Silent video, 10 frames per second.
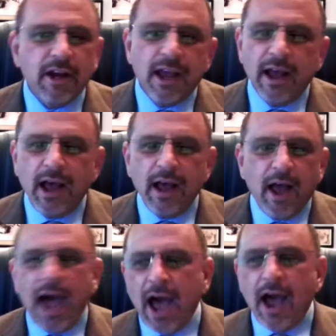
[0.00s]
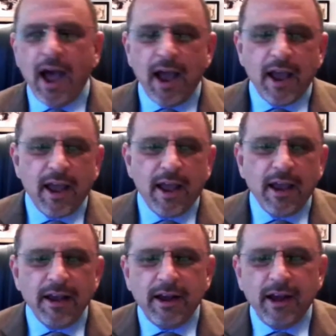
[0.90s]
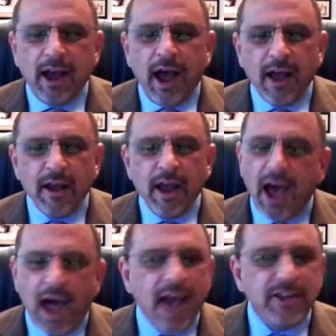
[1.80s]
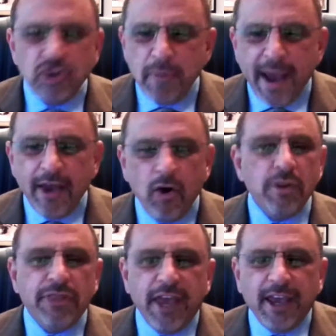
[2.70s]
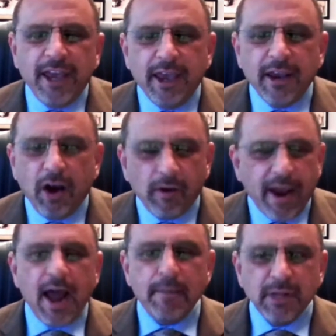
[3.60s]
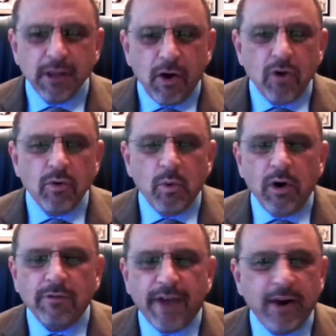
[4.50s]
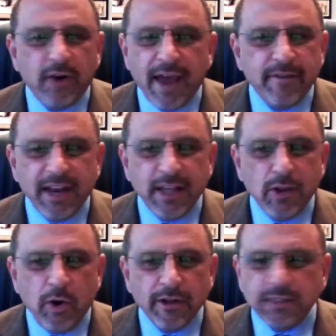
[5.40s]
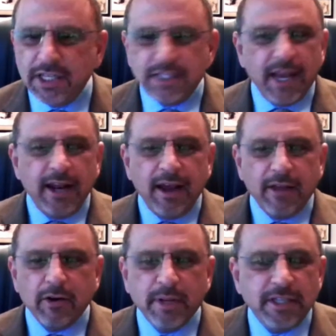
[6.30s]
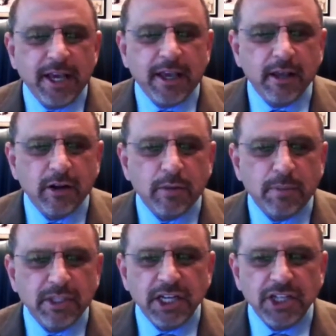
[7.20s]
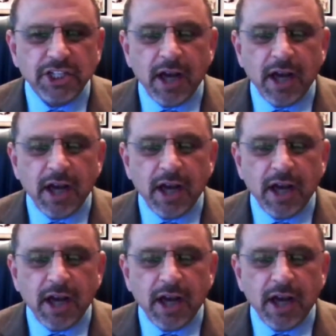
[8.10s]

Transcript: I love, I, go ahead. I do my own thinking, all right? I'm a lone wolf. I don't have any loyalty to any other particular position.